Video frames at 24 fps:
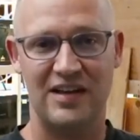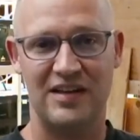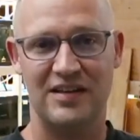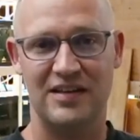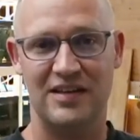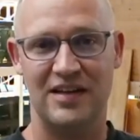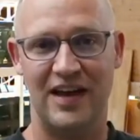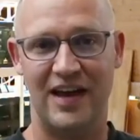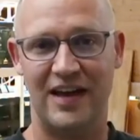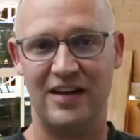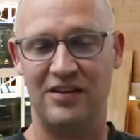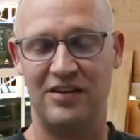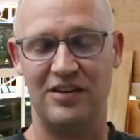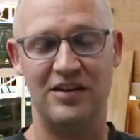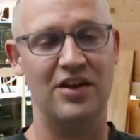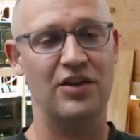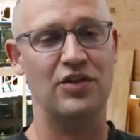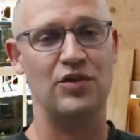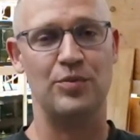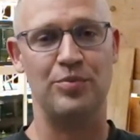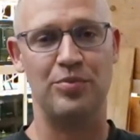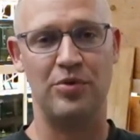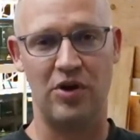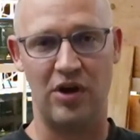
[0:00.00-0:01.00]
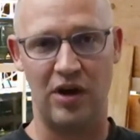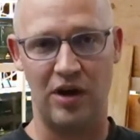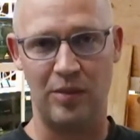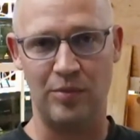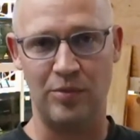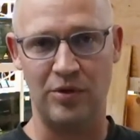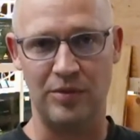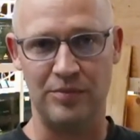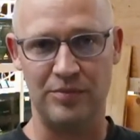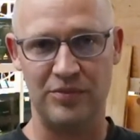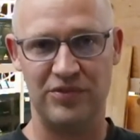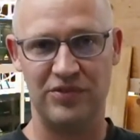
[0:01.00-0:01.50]
had another
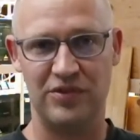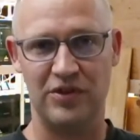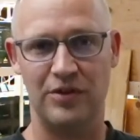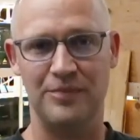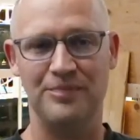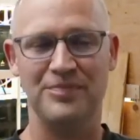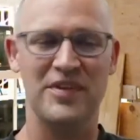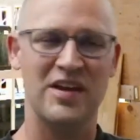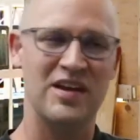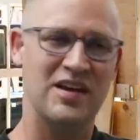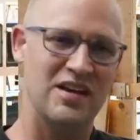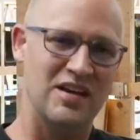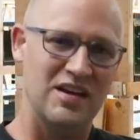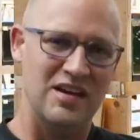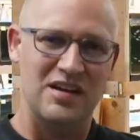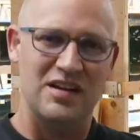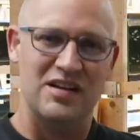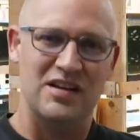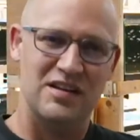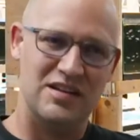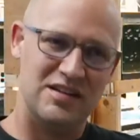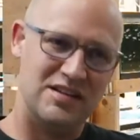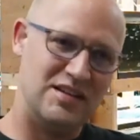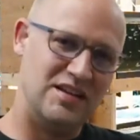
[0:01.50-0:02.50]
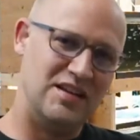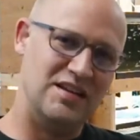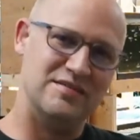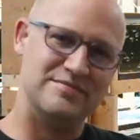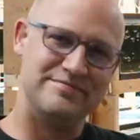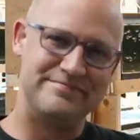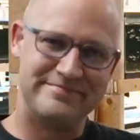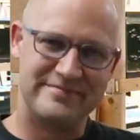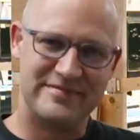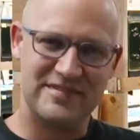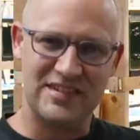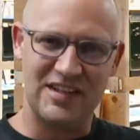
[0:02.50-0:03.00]
problem. So
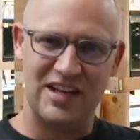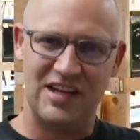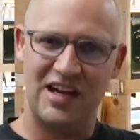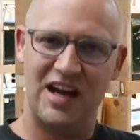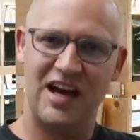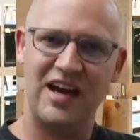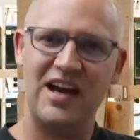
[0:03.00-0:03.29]
I